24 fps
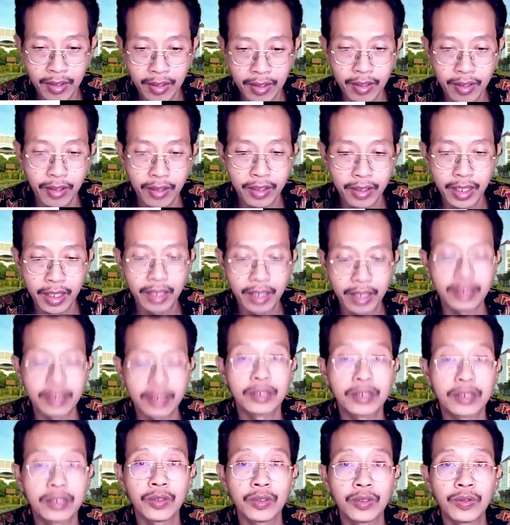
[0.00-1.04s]
Okay,
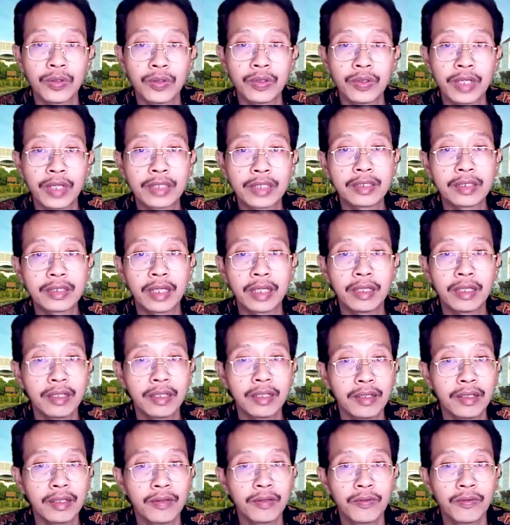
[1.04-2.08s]
so that's it
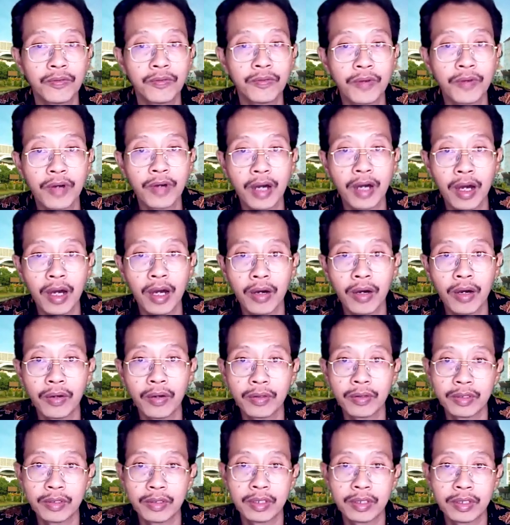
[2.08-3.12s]
for
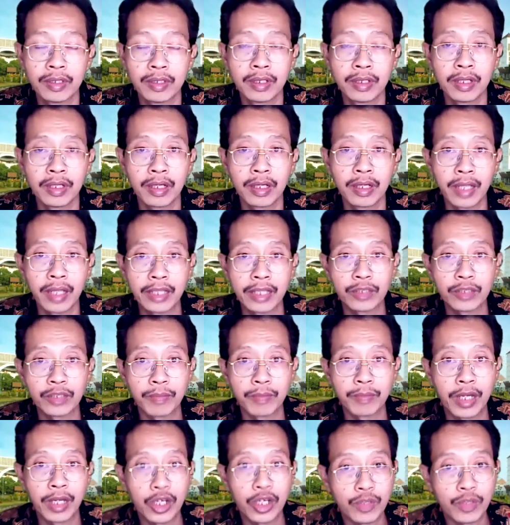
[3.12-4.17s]
our class
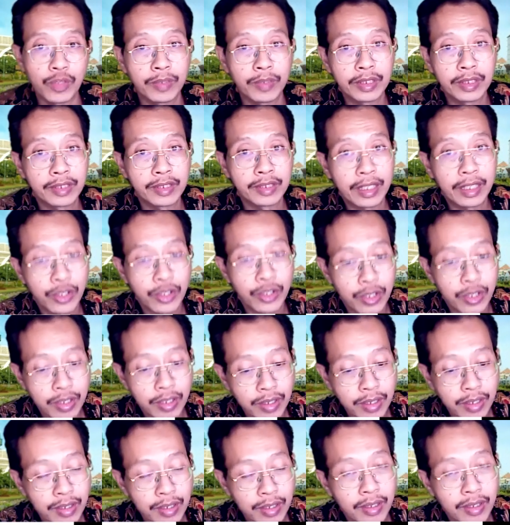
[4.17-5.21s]
management
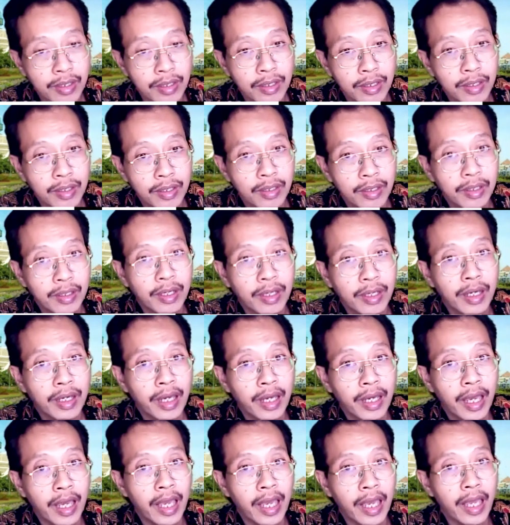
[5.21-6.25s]
session.
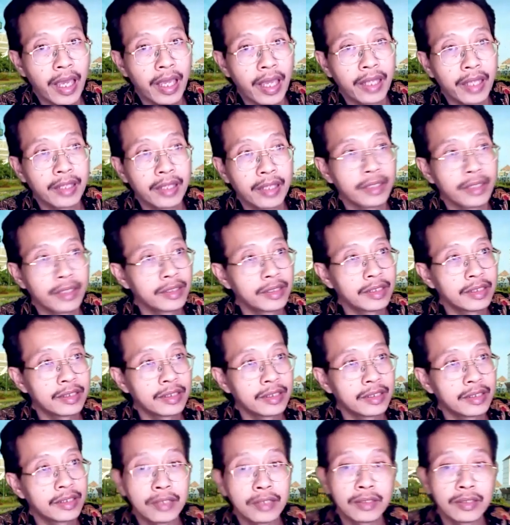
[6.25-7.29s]
And this is
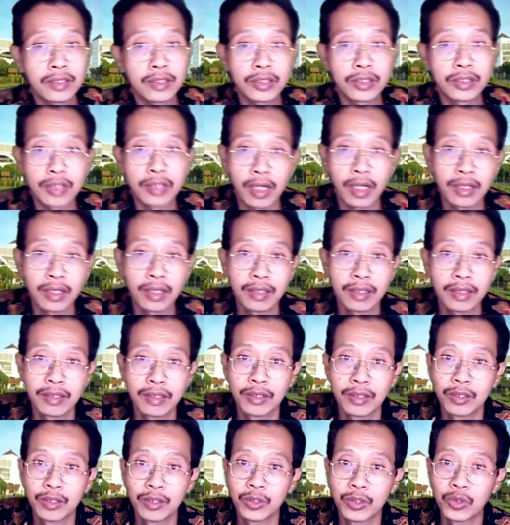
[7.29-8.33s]
just the start.
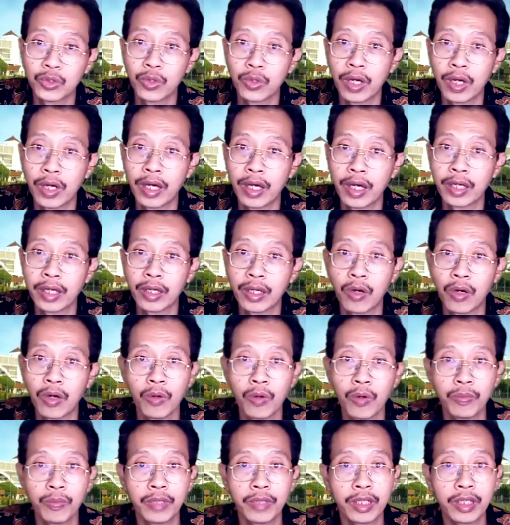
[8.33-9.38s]
So I
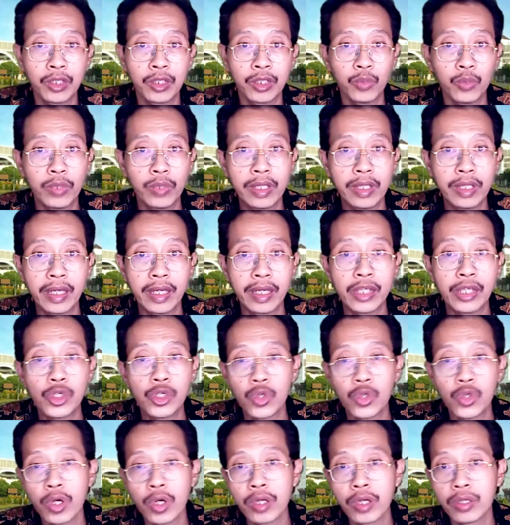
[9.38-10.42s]
hope that you will
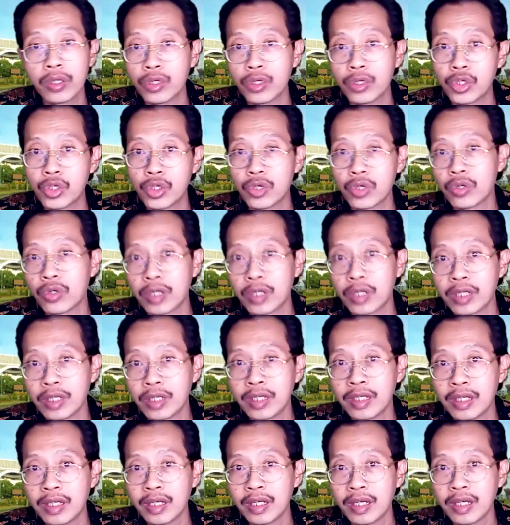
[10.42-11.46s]
enjoy the
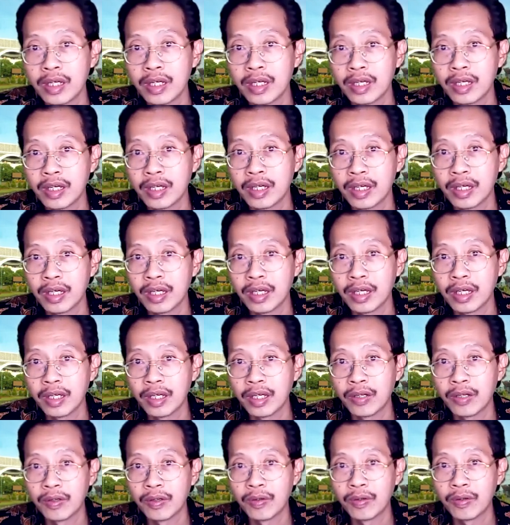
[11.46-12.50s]
journey
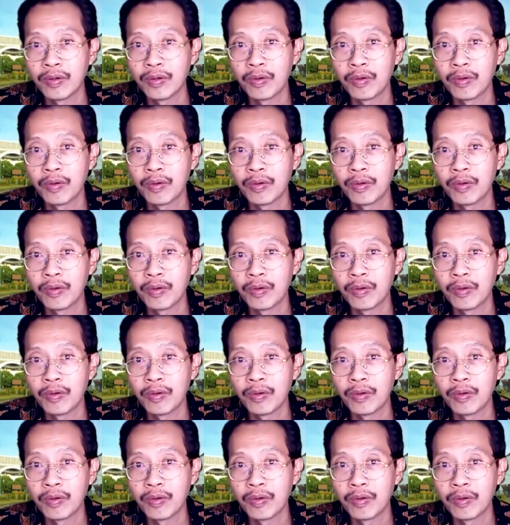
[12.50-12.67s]
in